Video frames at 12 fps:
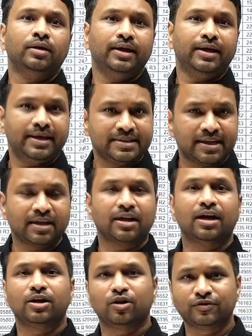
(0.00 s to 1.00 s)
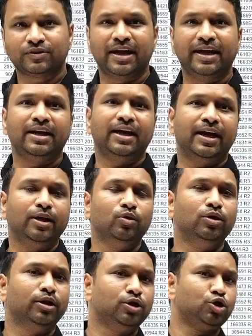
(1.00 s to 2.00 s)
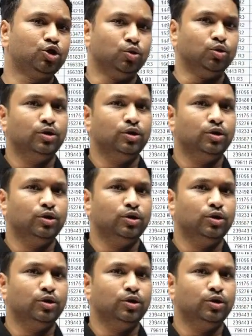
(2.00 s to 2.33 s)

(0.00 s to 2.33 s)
ESAR cutoff slightly high undachu.